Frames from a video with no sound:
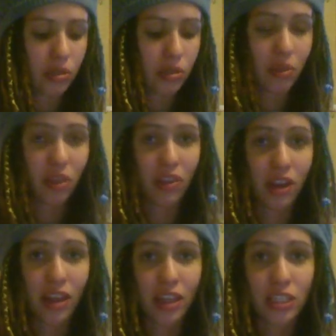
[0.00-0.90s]
Something that
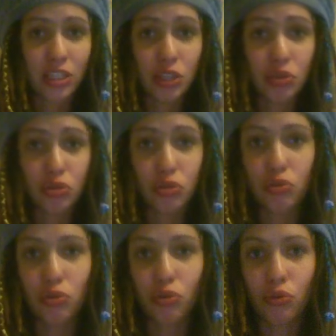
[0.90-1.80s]
I like to do
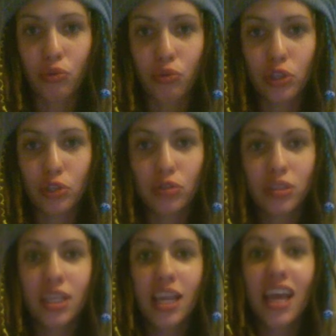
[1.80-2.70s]
to
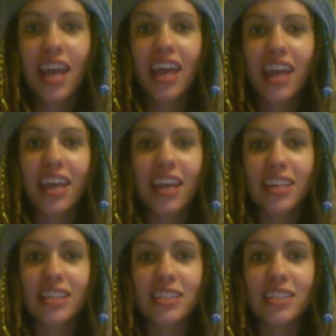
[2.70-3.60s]
reduce
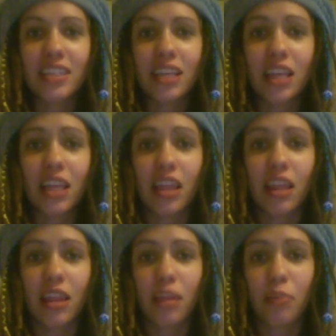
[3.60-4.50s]
is
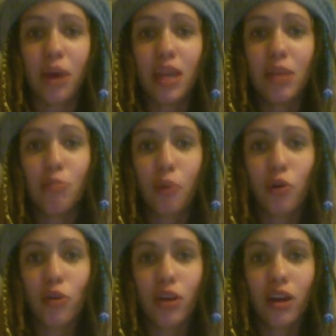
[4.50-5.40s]
buy in
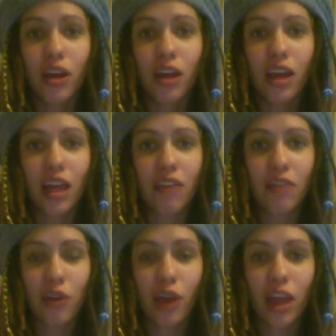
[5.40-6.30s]
bulk
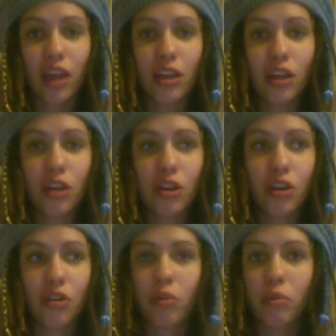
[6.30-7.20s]
if you can,
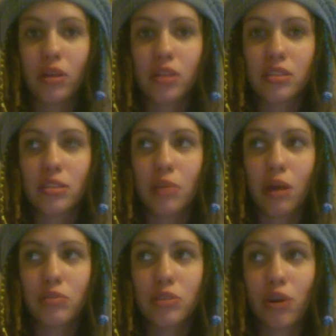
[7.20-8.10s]
I mean,
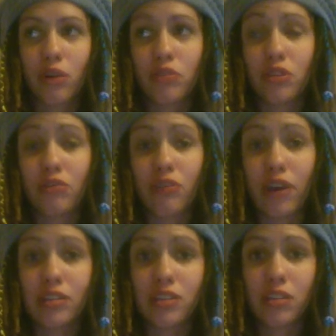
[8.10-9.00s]
sometimes you have to
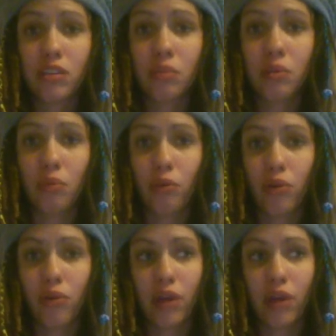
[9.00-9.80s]
invest a little bit more.